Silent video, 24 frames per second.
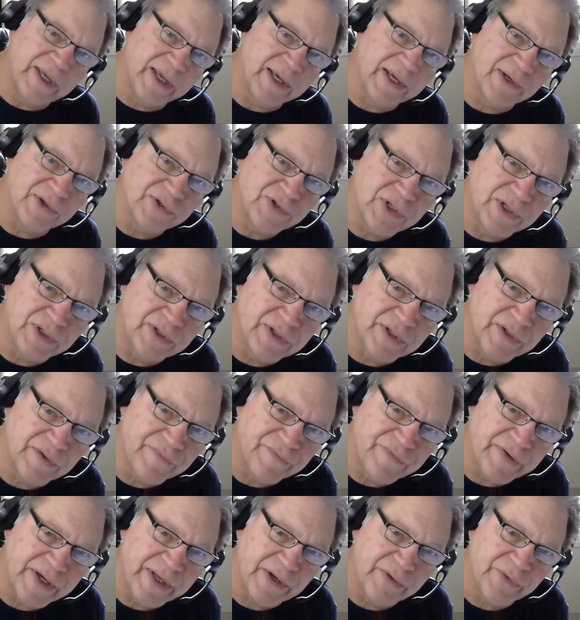take us into
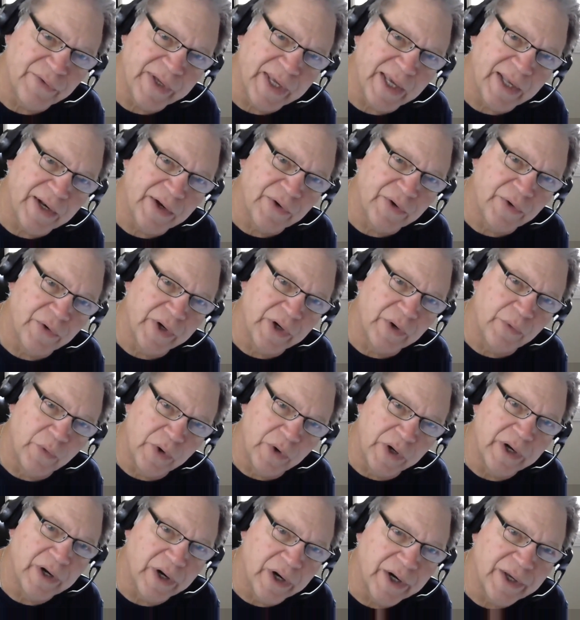the final category.
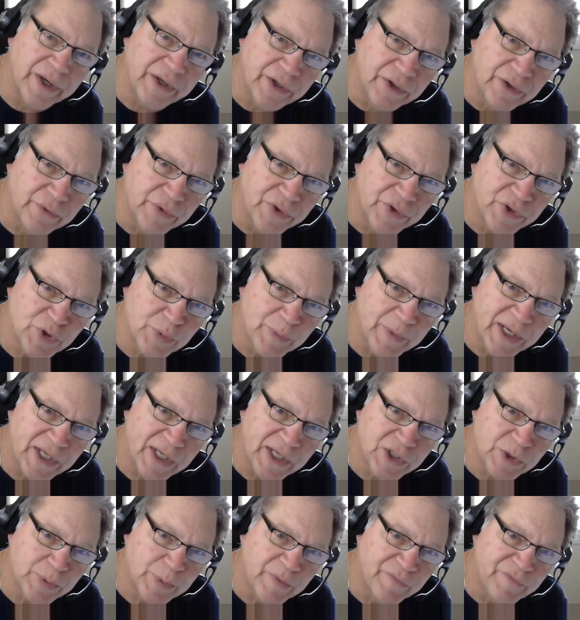What are you
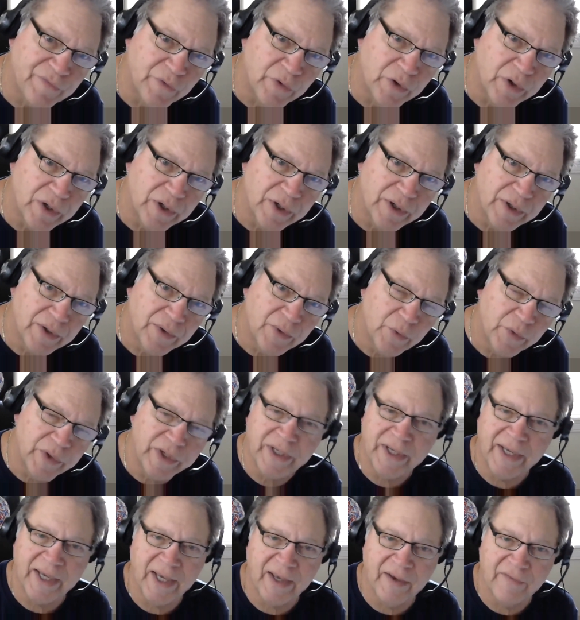responsible for
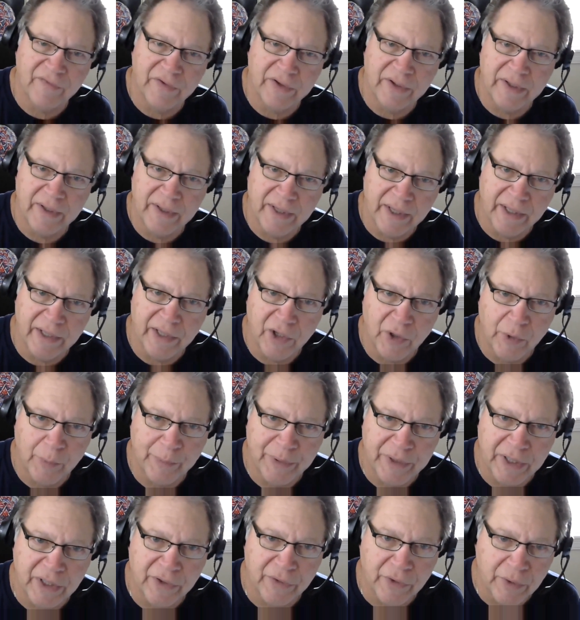when you have a LLP